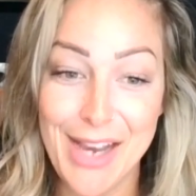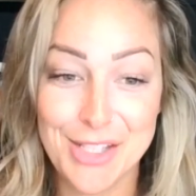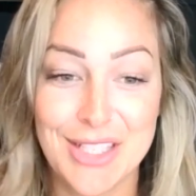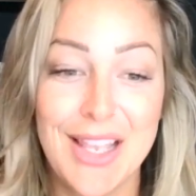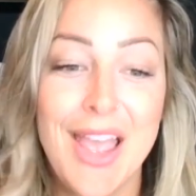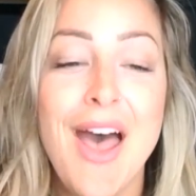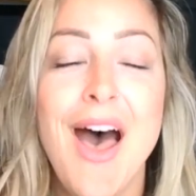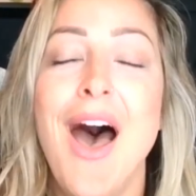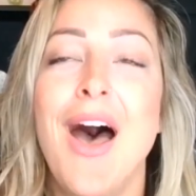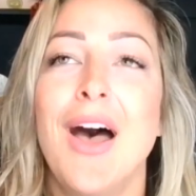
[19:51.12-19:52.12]
actually,
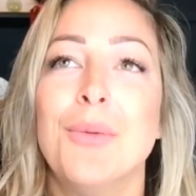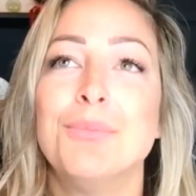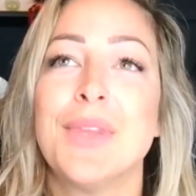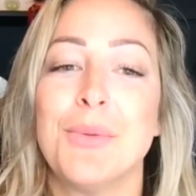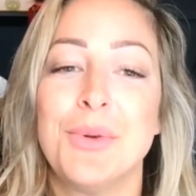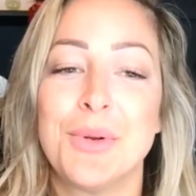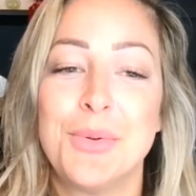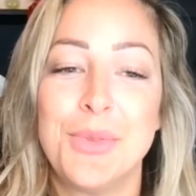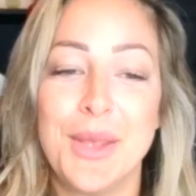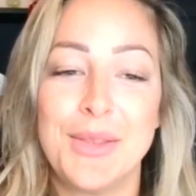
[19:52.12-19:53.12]

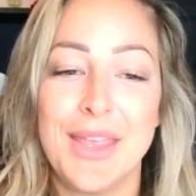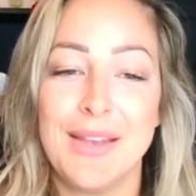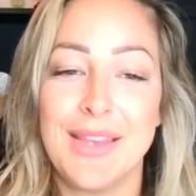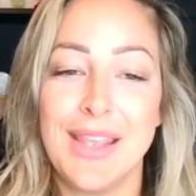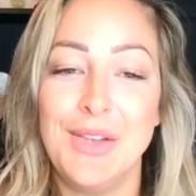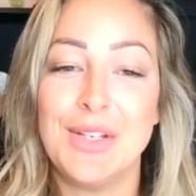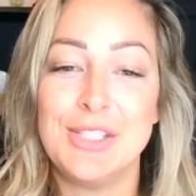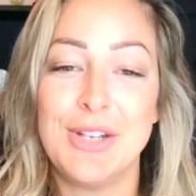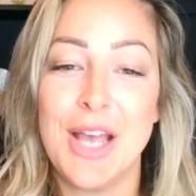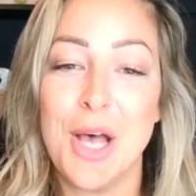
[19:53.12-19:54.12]
that you
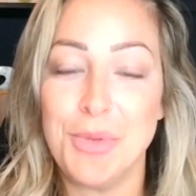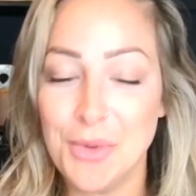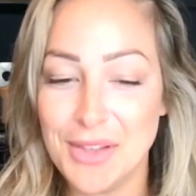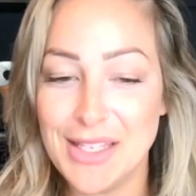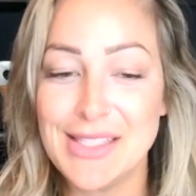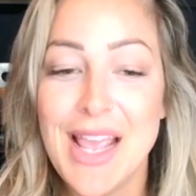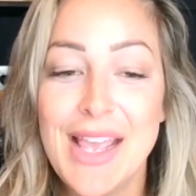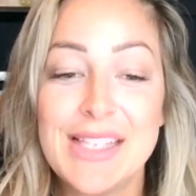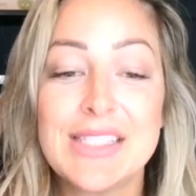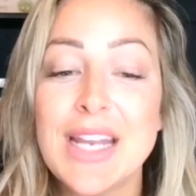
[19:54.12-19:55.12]
can do to help you on this,
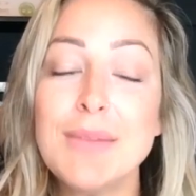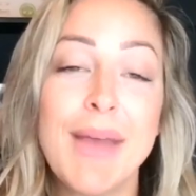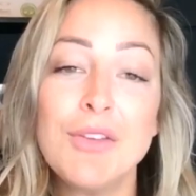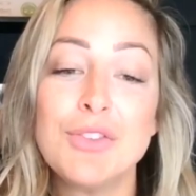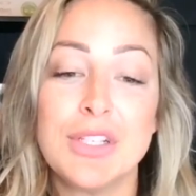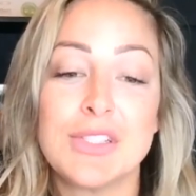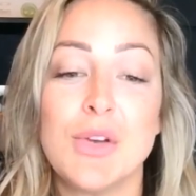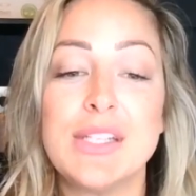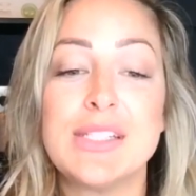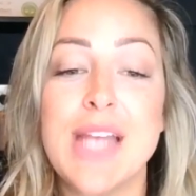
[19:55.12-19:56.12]
is setting boundaries.
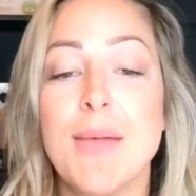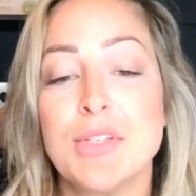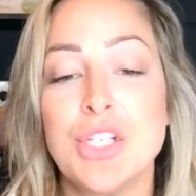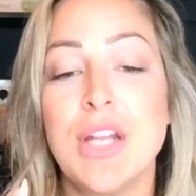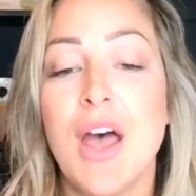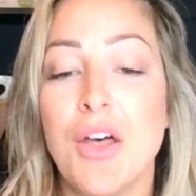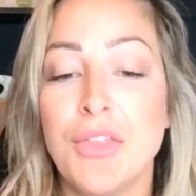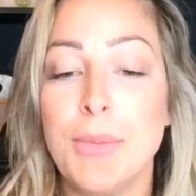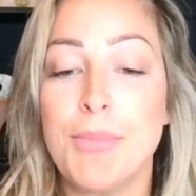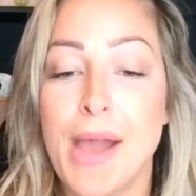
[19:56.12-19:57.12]
So establishing
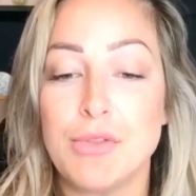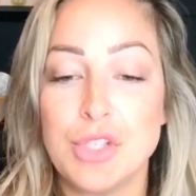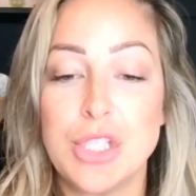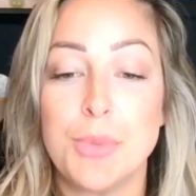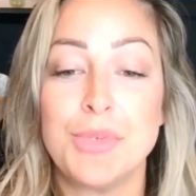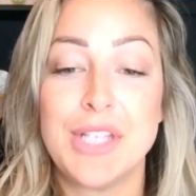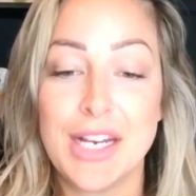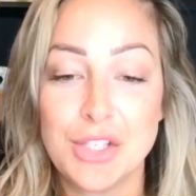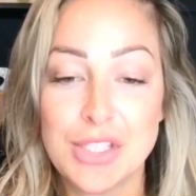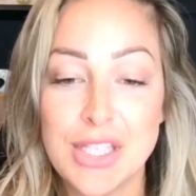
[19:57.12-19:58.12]
healthy boundaries to
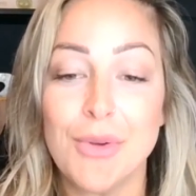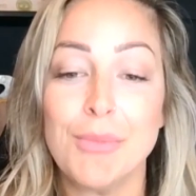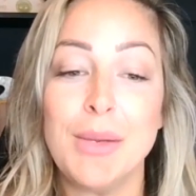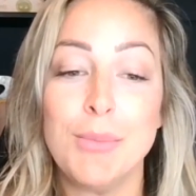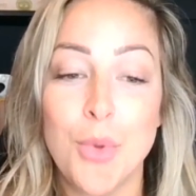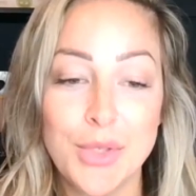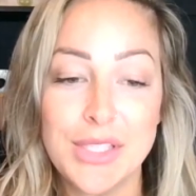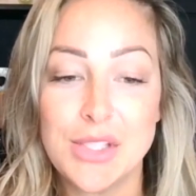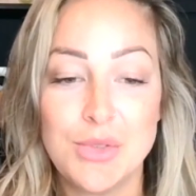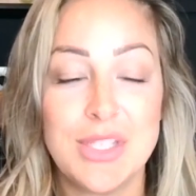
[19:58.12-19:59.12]
protect yourself from being
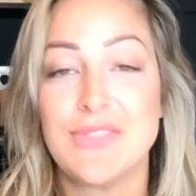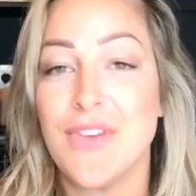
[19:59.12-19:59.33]
pulled into